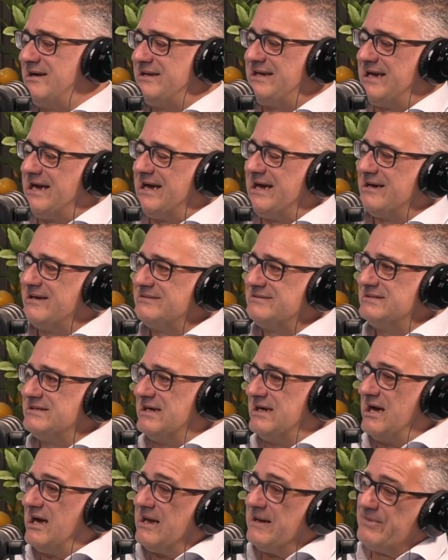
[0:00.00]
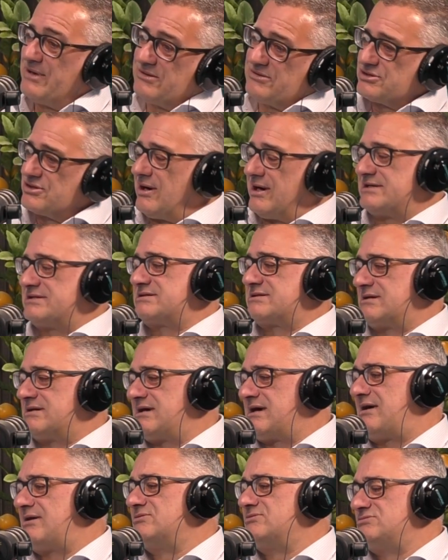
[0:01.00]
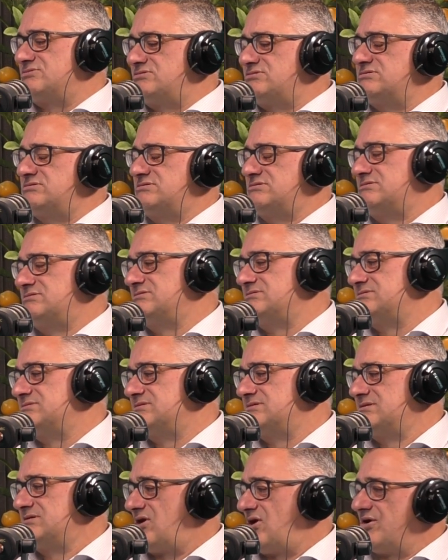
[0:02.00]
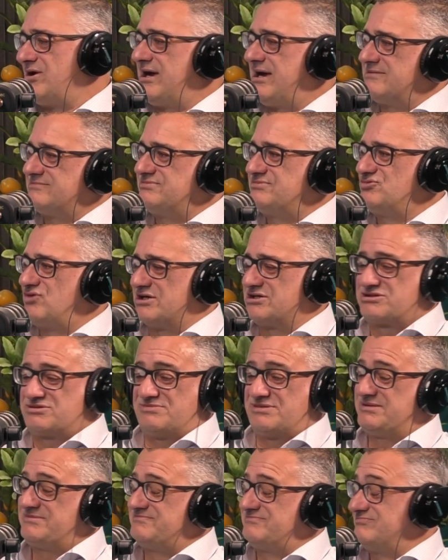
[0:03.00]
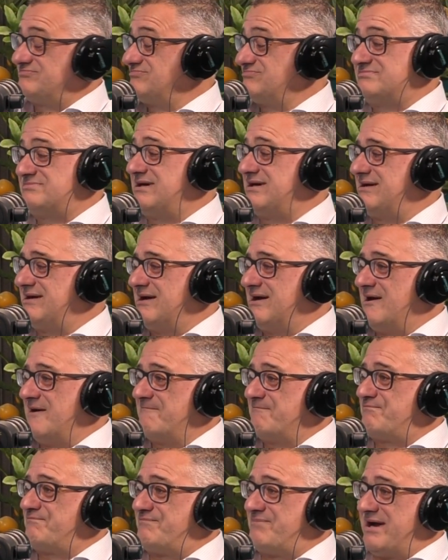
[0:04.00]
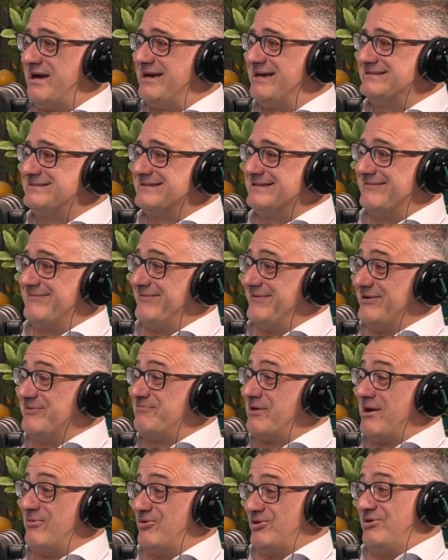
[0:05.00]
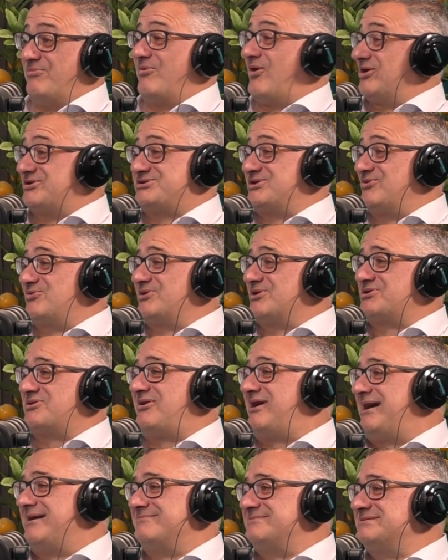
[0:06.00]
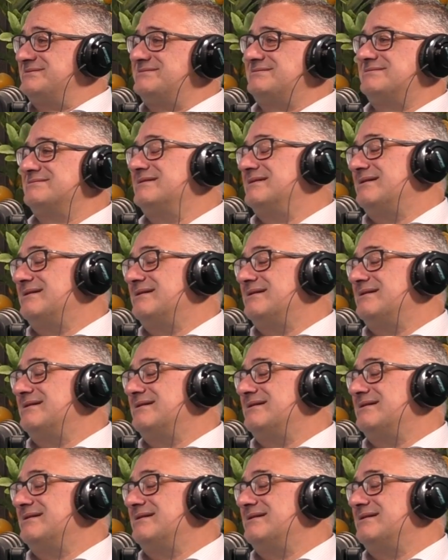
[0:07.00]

Yeah, but it was nice to go on there. Nice to meet peers, people you watch all the time, and